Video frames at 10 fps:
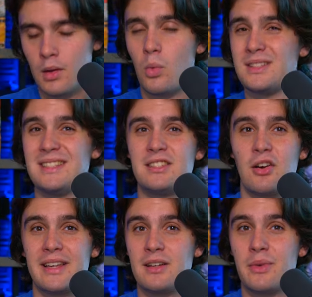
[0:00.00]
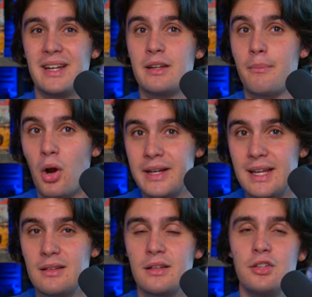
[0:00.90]
Once you start getting ready to
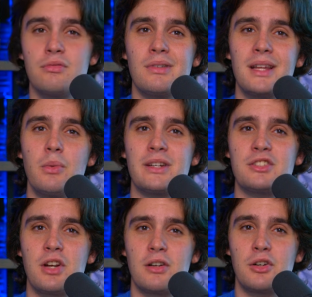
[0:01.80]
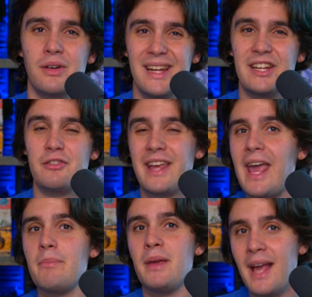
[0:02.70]
market, you really want to start creating your
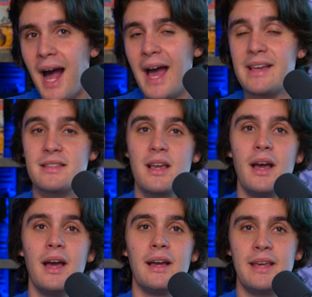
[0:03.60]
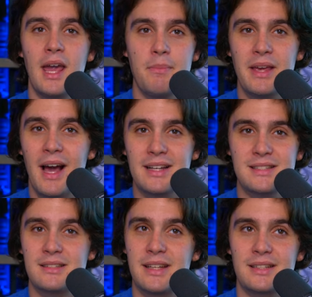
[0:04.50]
KPIs. KPI
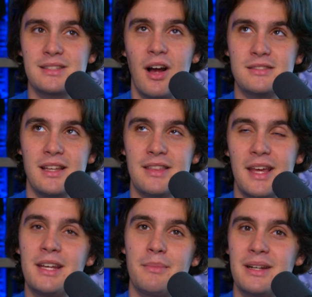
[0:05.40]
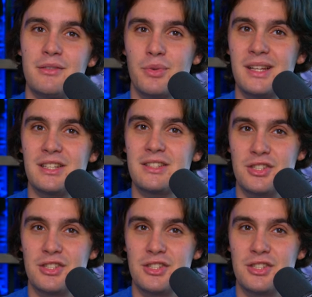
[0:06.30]
sounds like a daunting thing, but it really is